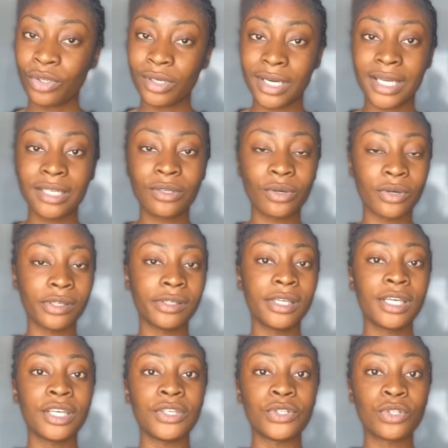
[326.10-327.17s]
garlic oil
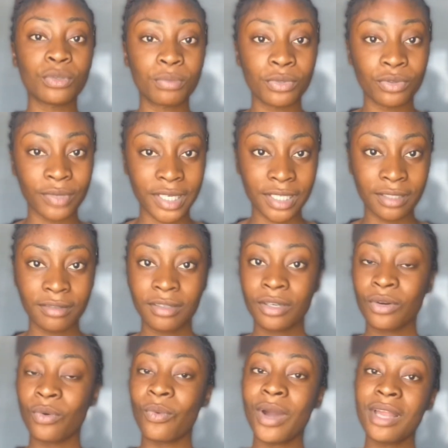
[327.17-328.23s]
is super ready.
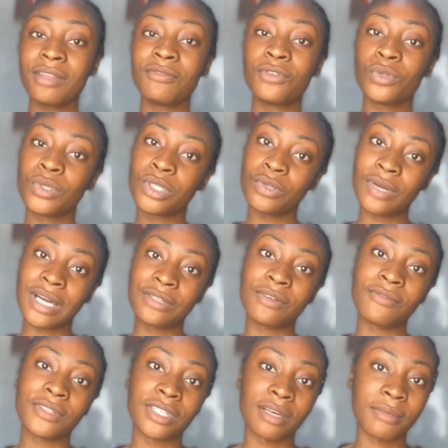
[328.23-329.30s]
While infusing, you add your
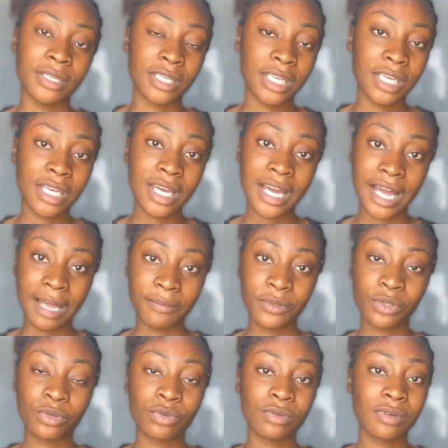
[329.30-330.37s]
vitamin E
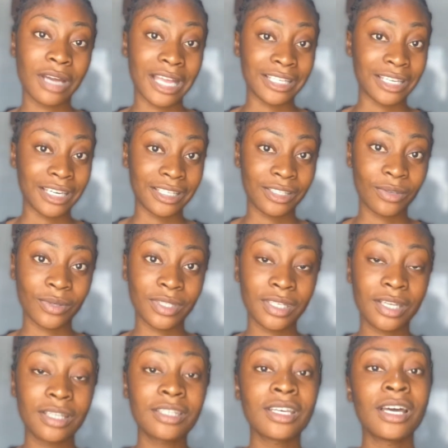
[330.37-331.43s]
capsule as an
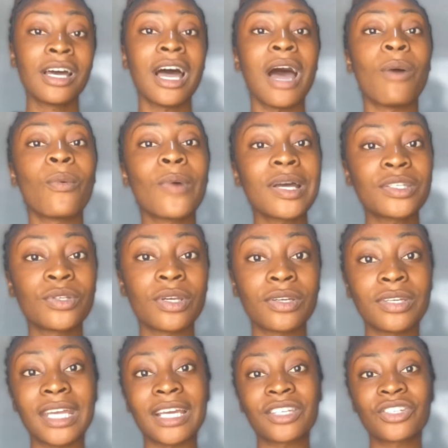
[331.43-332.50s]
antioxidant, and once you're done
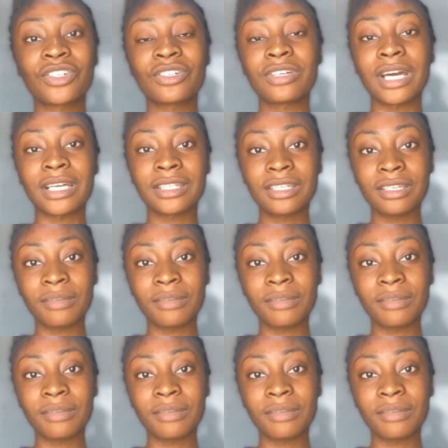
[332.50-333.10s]
extracting the